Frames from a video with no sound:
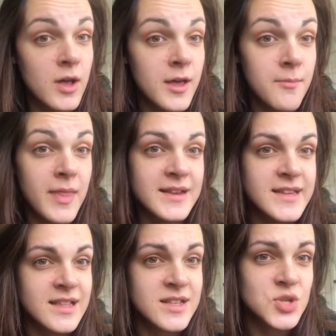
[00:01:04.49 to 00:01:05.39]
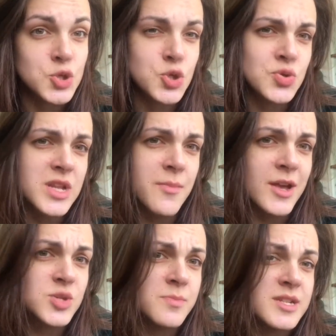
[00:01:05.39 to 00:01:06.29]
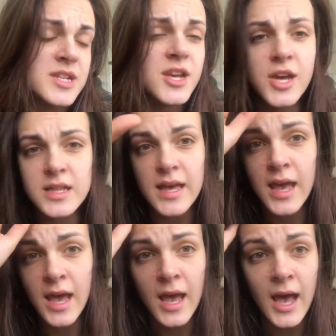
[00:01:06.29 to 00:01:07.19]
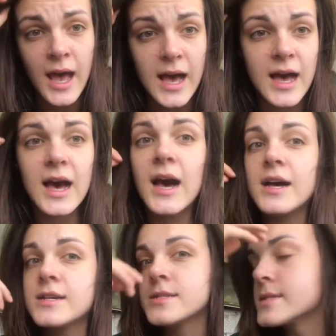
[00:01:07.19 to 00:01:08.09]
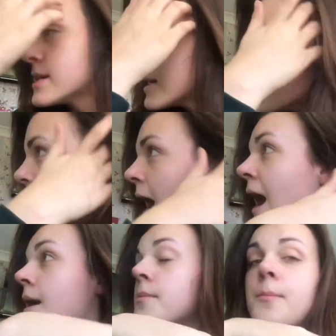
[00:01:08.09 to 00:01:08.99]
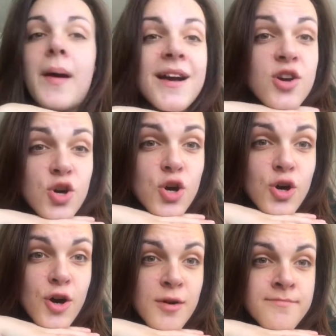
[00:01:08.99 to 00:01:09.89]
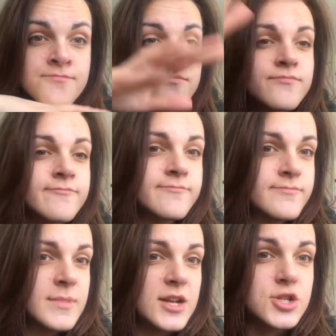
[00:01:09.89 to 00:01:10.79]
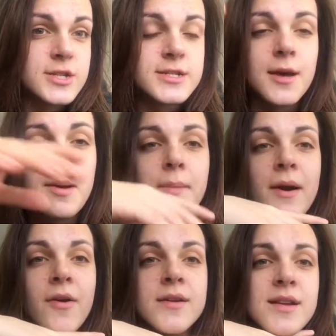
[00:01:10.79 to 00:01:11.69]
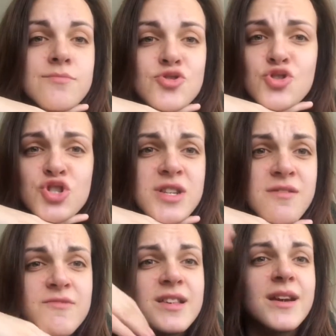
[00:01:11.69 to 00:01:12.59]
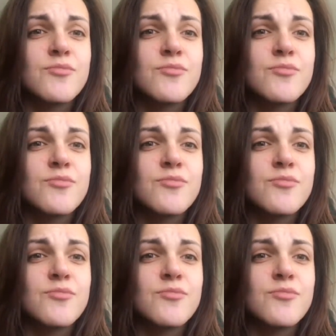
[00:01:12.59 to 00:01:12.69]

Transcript: Um, that deadline's on Sunday, but I submitted it early. And yeah, I'm back at home. As you can tell by my background, I'm just chilling really.